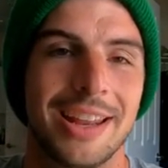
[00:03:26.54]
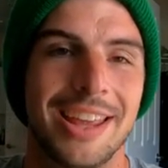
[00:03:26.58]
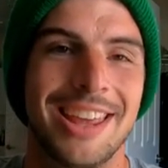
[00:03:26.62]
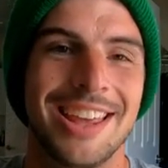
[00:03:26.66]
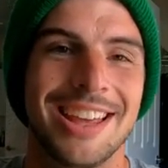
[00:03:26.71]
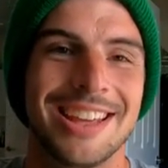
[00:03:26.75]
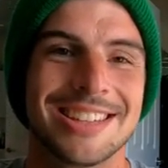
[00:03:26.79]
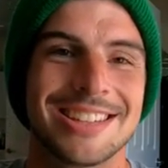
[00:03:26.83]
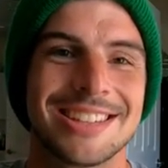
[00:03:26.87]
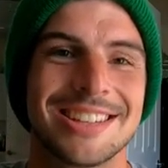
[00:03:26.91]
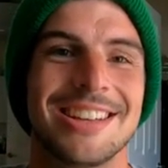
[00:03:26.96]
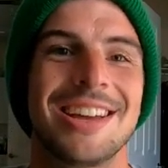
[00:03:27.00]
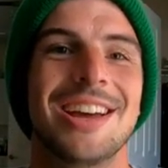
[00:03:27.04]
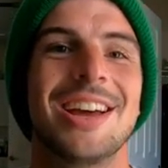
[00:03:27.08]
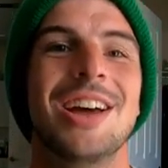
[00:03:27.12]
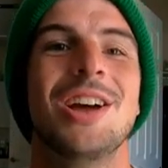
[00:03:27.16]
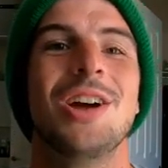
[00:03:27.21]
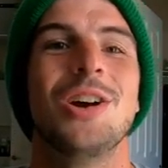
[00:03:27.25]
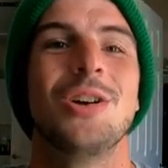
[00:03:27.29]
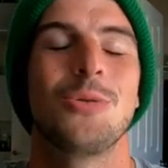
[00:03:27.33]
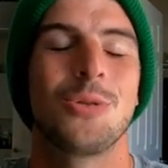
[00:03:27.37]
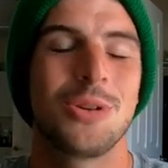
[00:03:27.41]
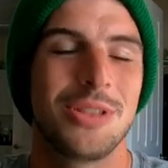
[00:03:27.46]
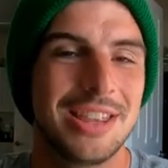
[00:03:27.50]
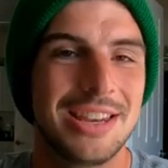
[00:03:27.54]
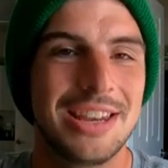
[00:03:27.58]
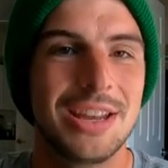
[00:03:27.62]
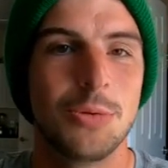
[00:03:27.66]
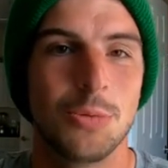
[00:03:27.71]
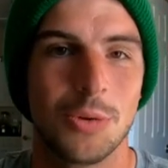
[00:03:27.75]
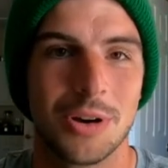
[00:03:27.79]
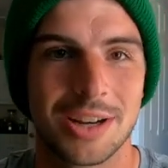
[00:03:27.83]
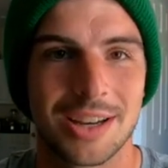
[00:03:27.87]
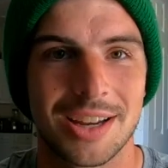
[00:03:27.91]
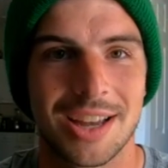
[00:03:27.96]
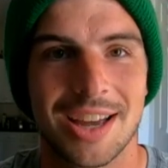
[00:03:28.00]
against were the
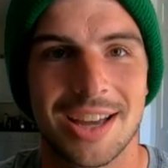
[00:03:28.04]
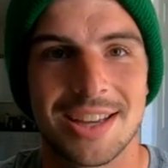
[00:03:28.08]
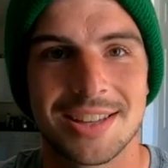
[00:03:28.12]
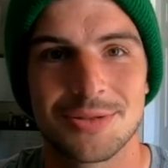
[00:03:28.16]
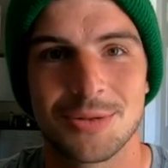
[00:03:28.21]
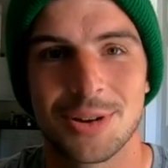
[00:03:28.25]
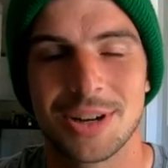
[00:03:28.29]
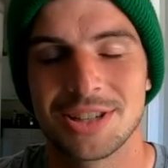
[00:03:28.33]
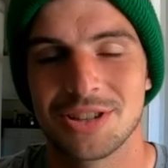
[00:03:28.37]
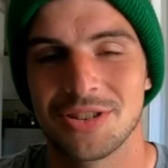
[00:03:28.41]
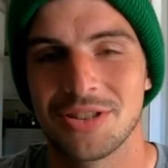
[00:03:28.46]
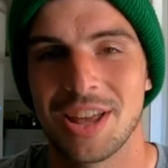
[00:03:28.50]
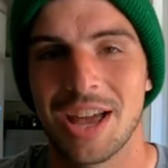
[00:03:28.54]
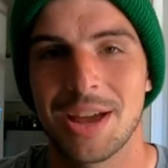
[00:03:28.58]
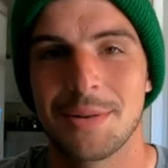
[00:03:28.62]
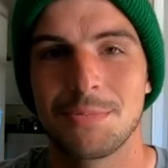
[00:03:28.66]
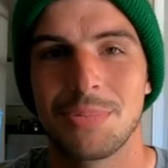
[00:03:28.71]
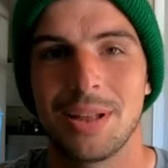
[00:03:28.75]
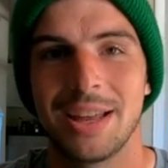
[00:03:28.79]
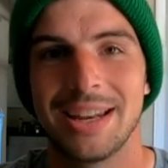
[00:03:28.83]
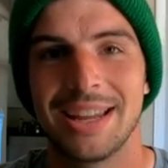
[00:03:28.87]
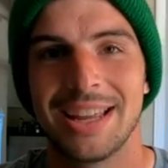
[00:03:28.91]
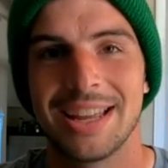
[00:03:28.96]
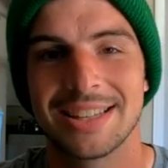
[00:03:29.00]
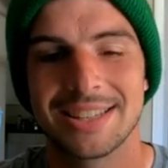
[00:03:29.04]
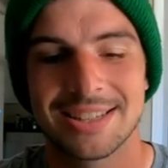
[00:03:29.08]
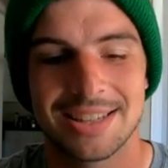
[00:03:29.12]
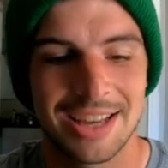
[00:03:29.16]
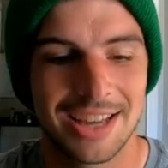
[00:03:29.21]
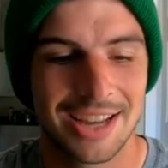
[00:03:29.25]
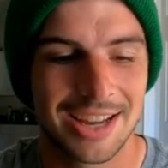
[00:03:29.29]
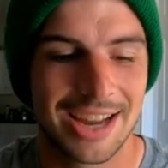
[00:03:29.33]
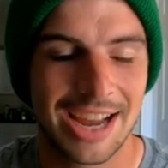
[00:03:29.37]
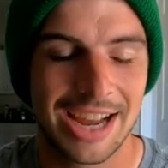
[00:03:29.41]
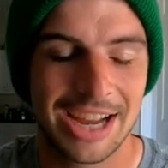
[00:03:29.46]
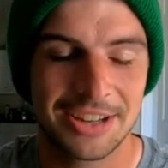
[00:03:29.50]
D1 guys, right? So the, I played against
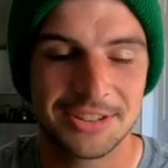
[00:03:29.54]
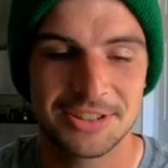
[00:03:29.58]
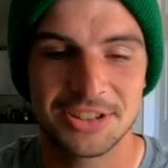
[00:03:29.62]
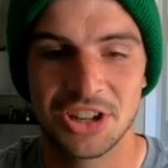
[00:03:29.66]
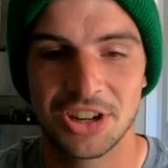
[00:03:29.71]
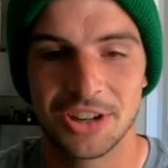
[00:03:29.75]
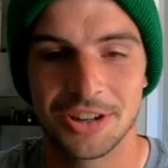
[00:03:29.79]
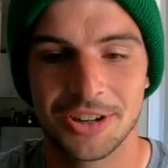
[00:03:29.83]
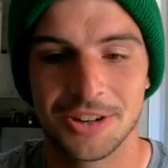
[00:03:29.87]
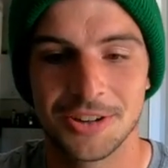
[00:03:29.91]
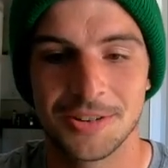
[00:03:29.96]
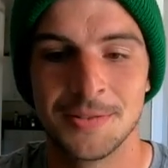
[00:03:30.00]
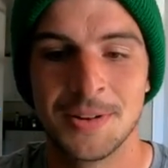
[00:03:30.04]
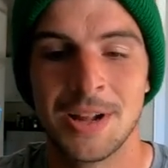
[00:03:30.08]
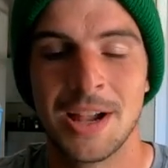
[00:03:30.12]
uh, Kyle Dugger,